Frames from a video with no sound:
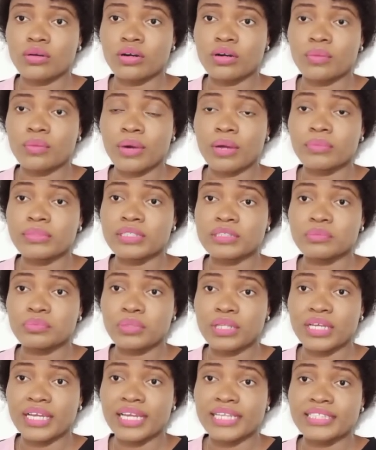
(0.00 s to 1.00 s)
a public
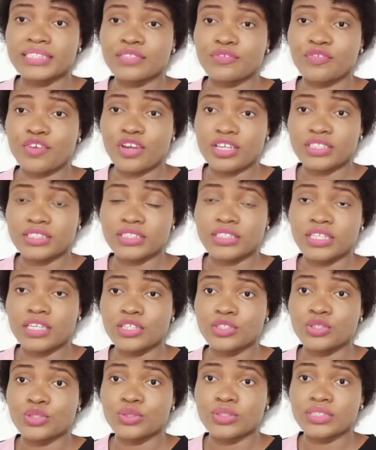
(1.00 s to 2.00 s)
place, the first
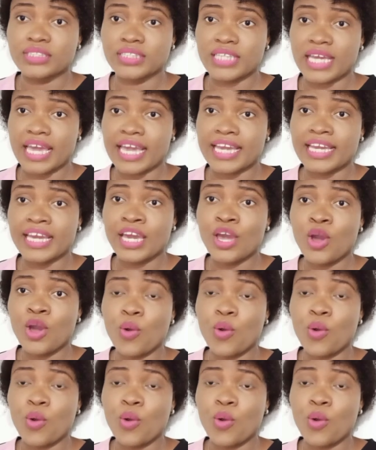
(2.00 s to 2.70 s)
thing you say,